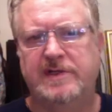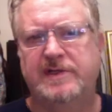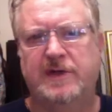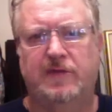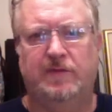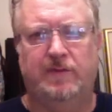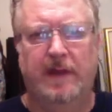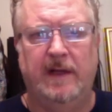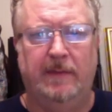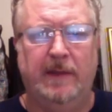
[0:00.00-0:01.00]
And so
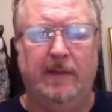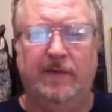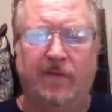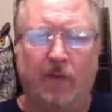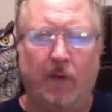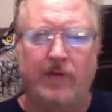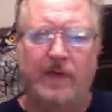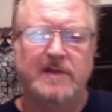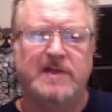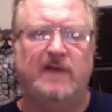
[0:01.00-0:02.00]
by not being able to afford
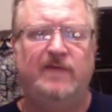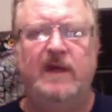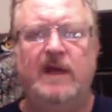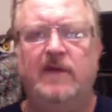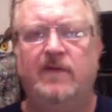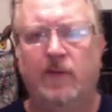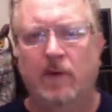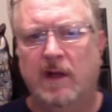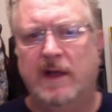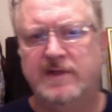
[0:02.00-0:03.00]
things like feed and
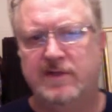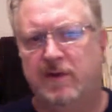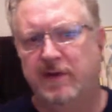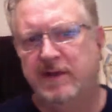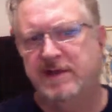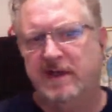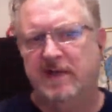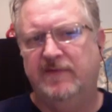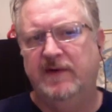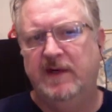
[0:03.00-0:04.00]
fertilizer and all that
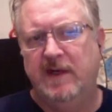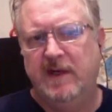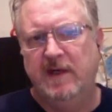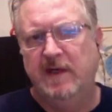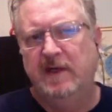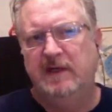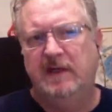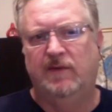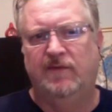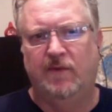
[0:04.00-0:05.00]
stuff,
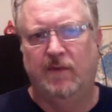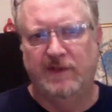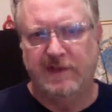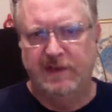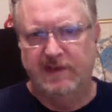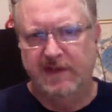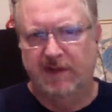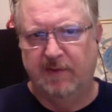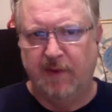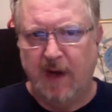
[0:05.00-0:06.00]
they were forced to sell
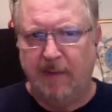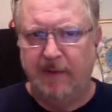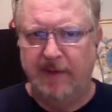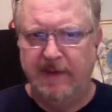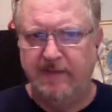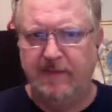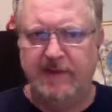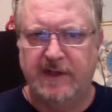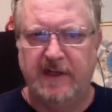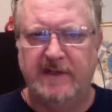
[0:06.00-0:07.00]
their properties, in
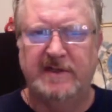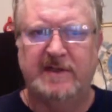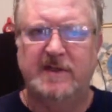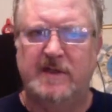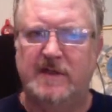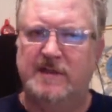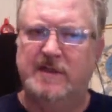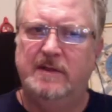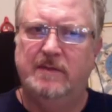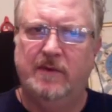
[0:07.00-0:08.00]
which case
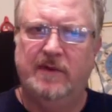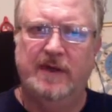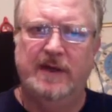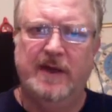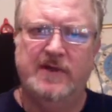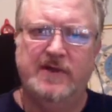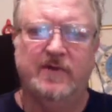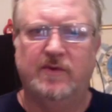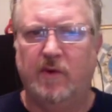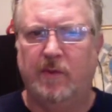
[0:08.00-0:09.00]
the
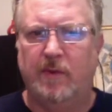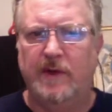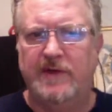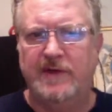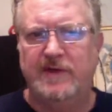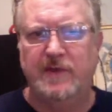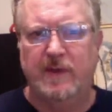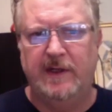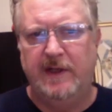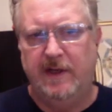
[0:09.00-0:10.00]
multinational corporations
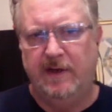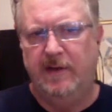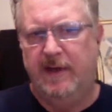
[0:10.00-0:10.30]
went in there